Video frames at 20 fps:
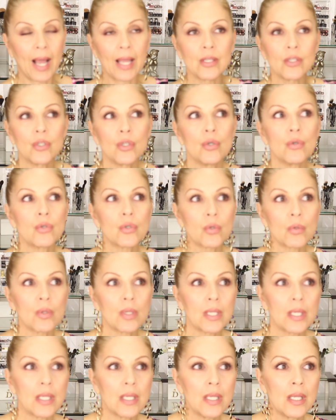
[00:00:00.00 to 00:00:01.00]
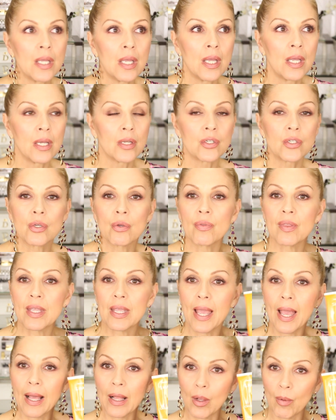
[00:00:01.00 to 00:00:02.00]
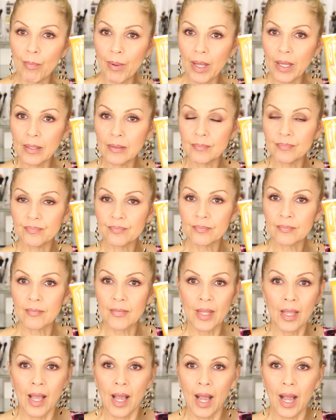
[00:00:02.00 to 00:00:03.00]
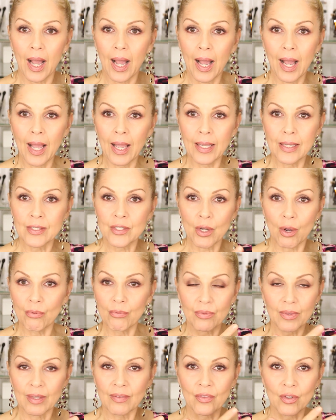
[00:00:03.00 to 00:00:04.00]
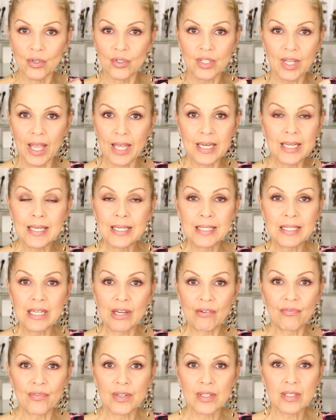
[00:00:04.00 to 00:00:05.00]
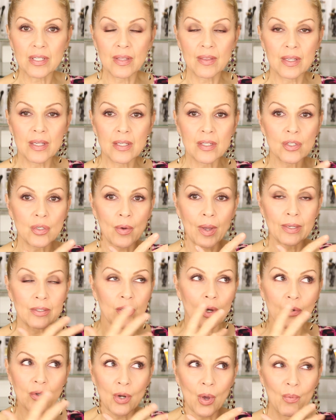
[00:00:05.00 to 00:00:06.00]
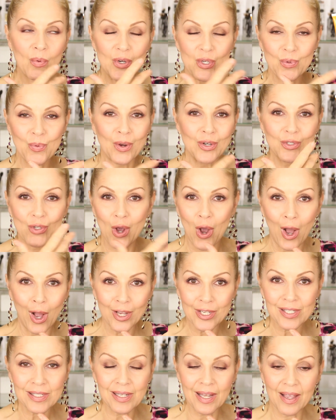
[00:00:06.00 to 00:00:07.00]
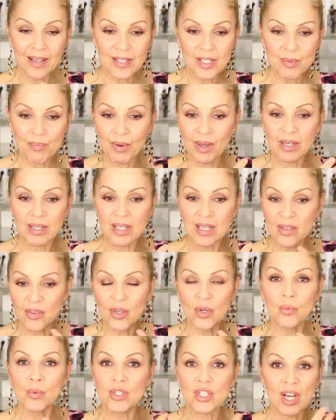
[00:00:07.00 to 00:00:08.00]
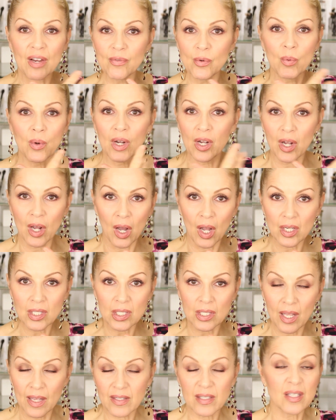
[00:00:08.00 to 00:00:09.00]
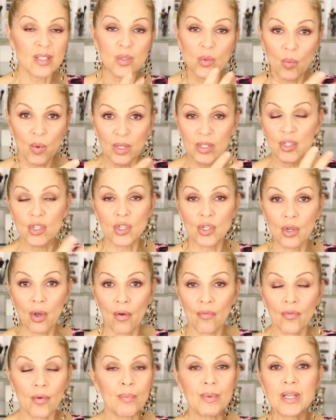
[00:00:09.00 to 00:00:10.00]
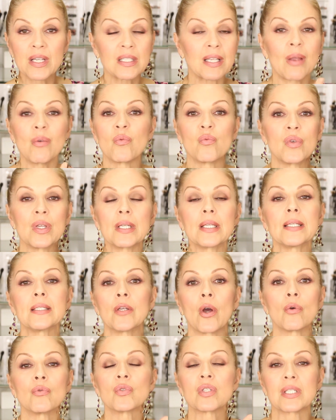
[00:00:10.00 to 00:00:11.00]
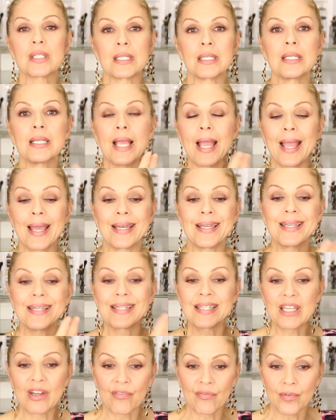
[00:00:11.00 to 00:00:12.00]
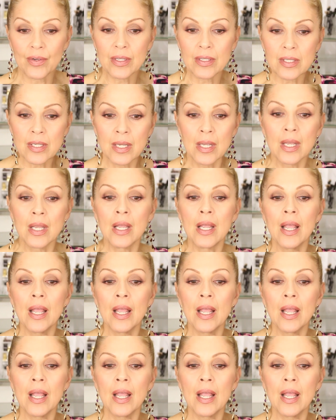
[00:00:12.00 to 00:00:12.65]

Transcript: I usually do the Elba. I don't think there's any difference in these, so I don't know which one costs less, but either whichever one costs less is the one you should go for because I really don't see any difference.